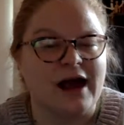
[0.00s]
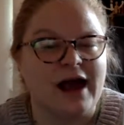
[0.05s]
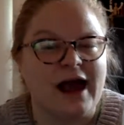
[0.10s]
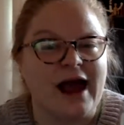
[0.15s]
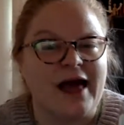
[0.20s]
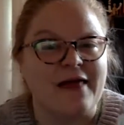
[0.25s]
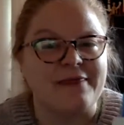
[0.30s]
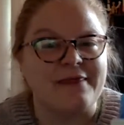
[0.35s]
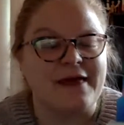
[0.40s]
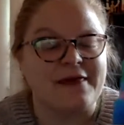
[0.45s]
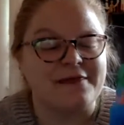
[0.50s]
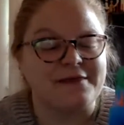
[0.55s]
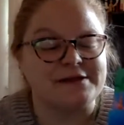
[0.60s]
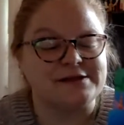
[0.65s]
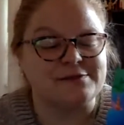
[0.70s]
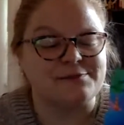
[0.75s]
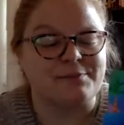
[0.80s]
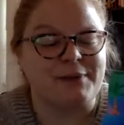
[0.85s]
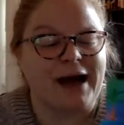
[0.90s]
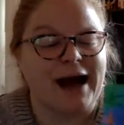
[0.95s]
and that this
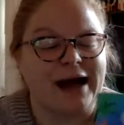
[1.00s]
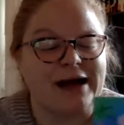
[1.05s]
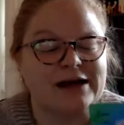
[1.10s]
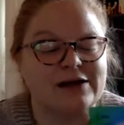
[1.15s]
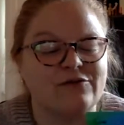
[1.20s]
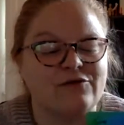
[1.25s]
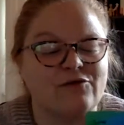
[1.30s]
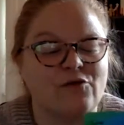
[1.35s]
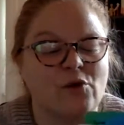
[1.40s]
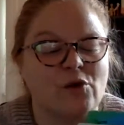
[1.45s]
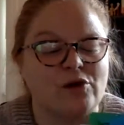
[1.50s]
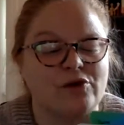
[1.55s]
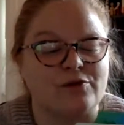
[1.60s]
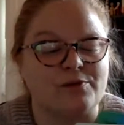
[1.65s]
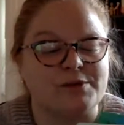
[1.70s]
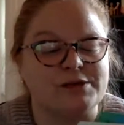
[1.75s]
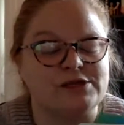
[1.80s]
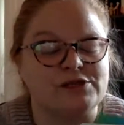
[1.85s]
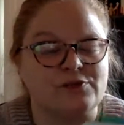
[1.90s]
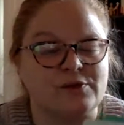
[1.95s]
back and forth
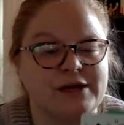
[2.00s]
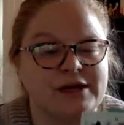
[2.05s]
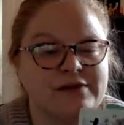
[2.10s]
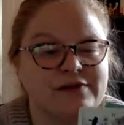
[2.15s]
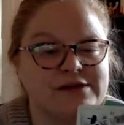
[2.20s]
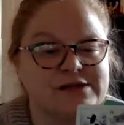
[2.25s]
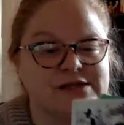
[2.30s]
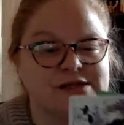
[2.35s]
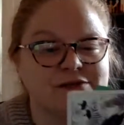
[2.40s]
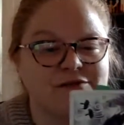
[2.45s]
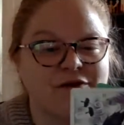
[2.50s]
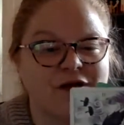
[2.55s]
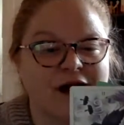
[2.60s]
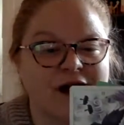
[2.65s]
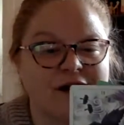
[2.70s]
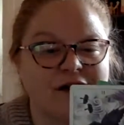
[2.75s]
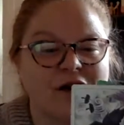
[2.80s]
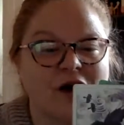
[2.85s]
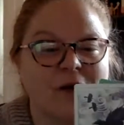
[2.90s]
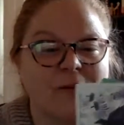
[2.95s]
between this
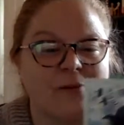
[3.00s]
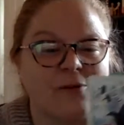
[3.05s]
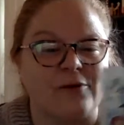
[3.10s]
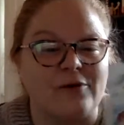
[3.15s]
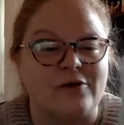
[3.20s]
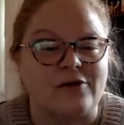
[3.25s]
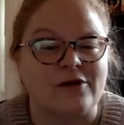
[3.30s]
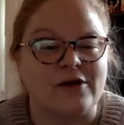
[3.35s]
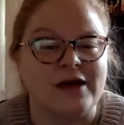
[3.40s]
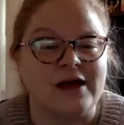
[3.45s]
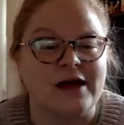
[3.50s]
divine couple